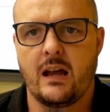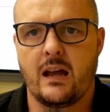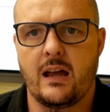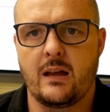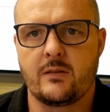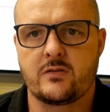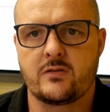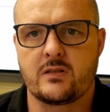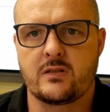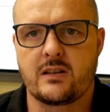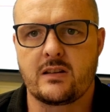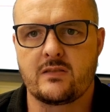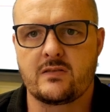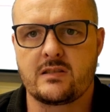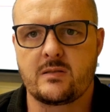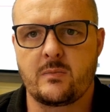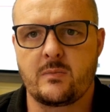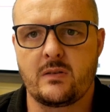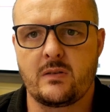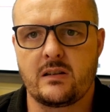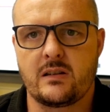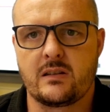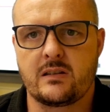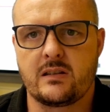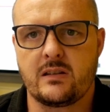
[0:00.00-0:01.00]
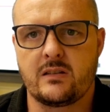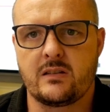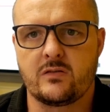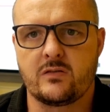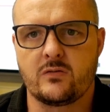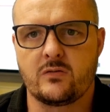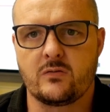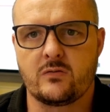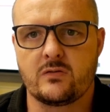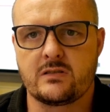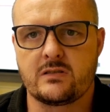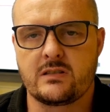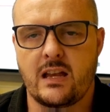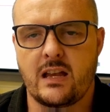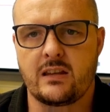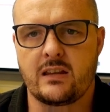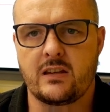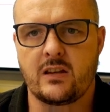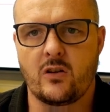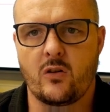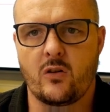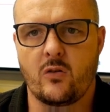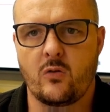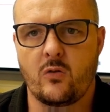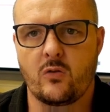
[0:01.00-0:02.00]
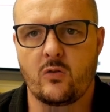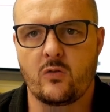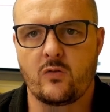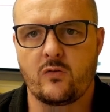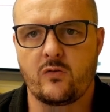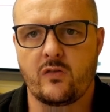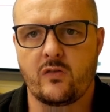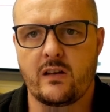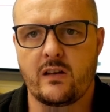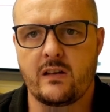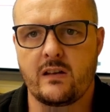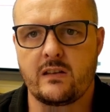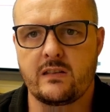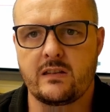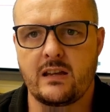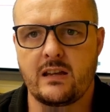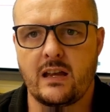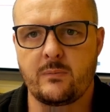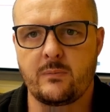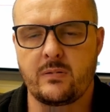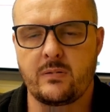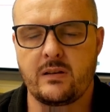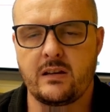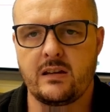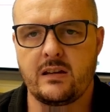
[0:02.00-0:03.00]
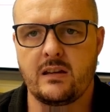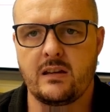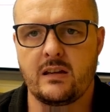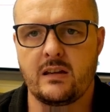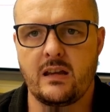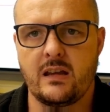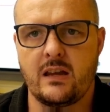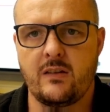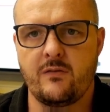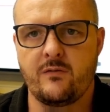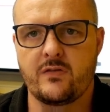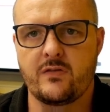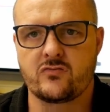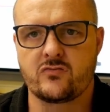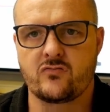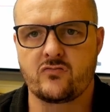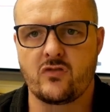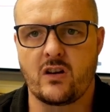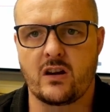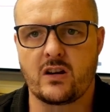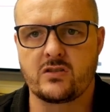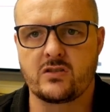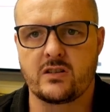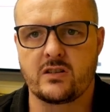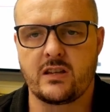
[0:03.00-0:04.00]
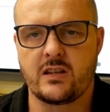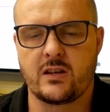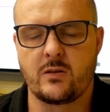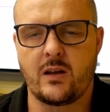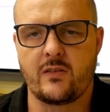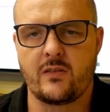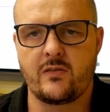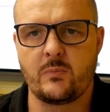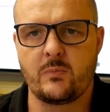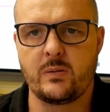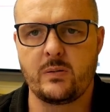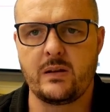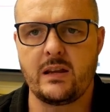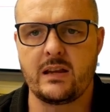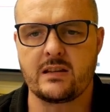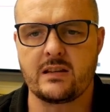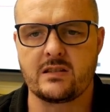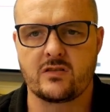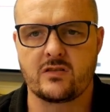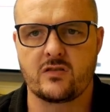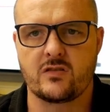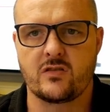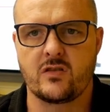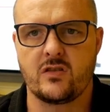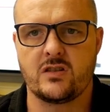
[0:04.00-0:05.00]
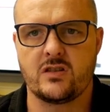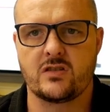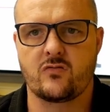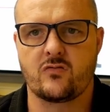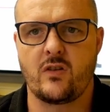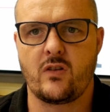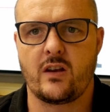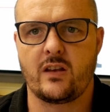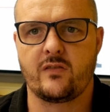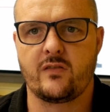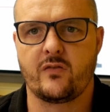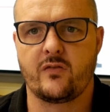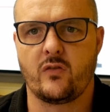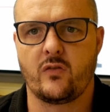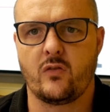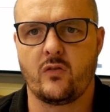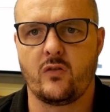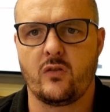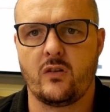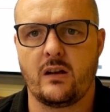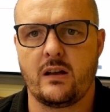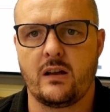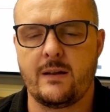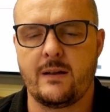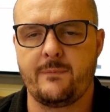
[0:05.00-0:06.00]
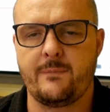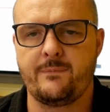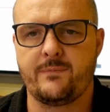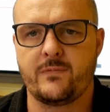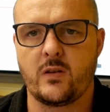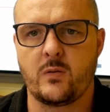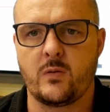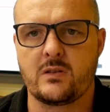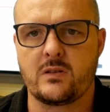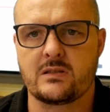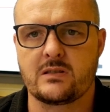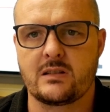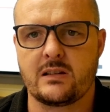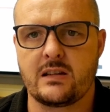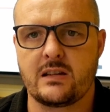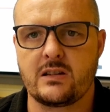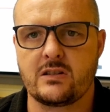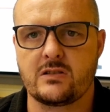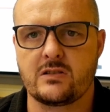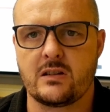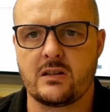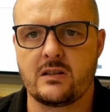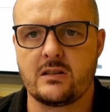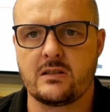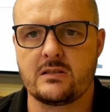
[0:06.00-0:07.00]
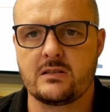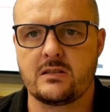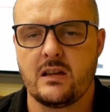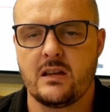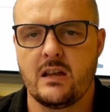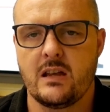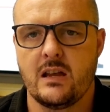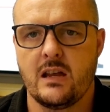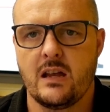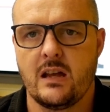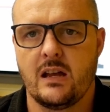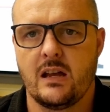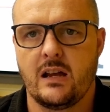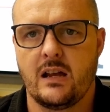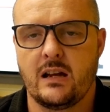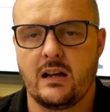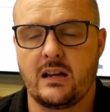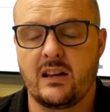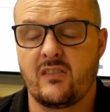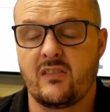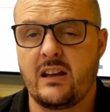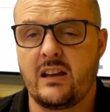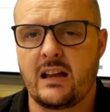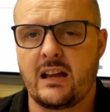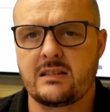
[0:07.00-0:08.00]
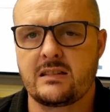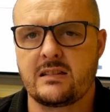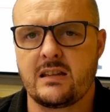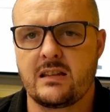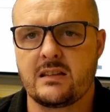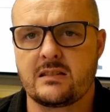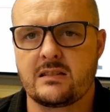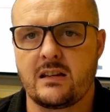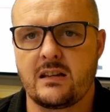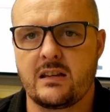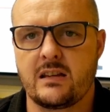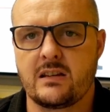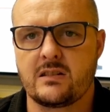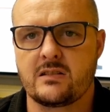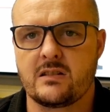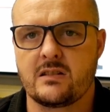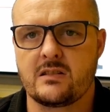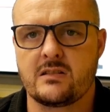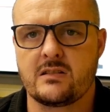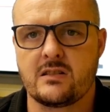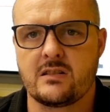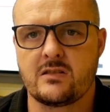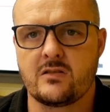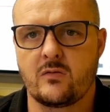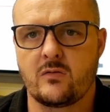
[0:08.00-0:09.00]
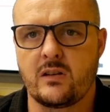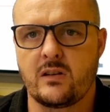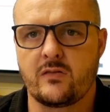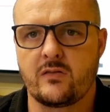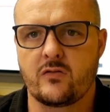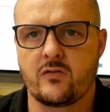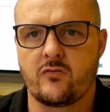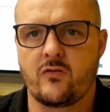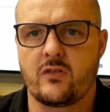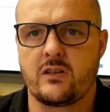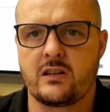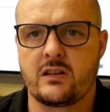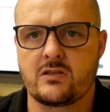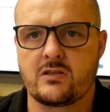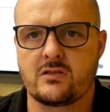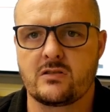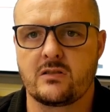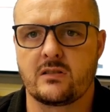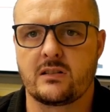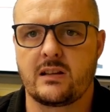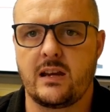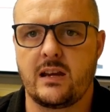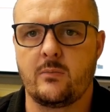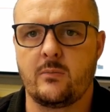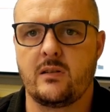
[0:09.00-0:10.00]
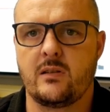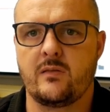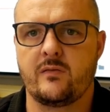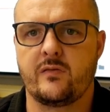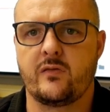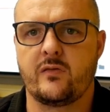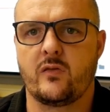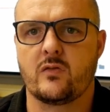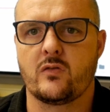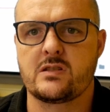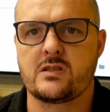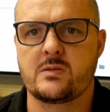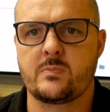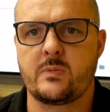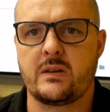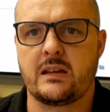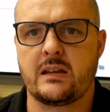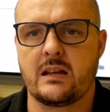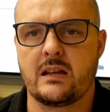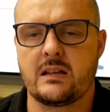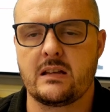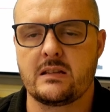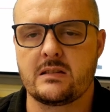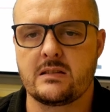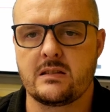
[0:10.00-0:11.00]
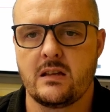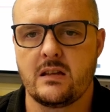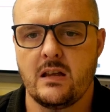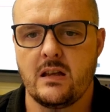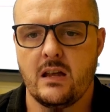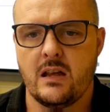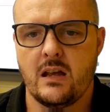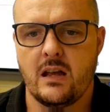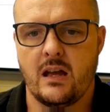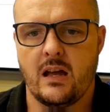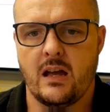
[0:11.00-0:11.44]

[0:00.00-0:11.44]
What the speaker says: so it gives the ability to send it all over the IP infrastructure that you have in place. It's great for new installations. And even legacy installations, there's no need to run additional cabling for speakers